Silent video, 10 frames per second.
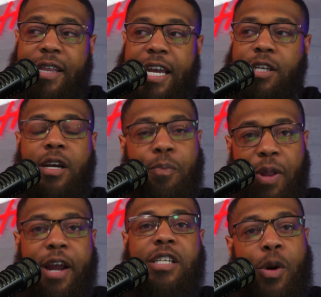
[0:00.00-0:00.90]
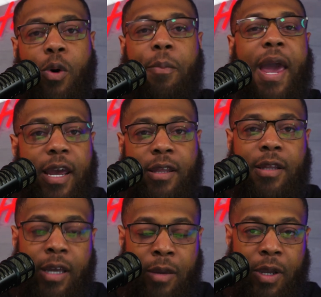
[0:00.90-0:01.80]
They took players that were making the
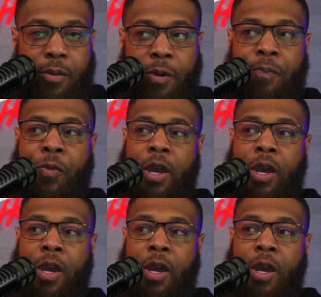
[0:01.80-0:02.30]
league minimum,